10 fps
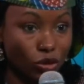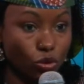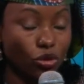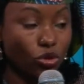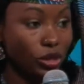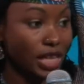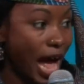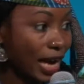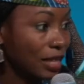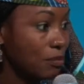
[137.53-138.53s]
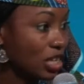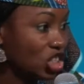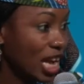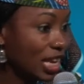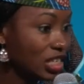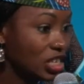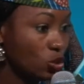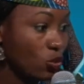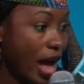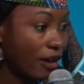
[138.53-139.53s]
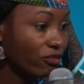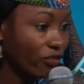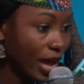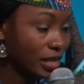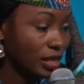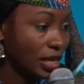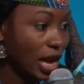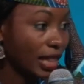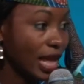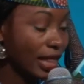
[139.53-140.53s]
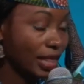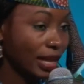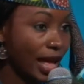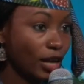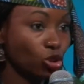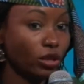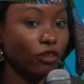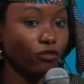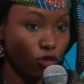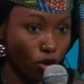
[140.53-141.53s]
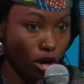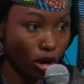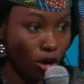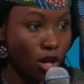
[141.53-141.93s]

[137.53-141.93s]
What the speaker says: So those are the big challenges we are facing at the international fora.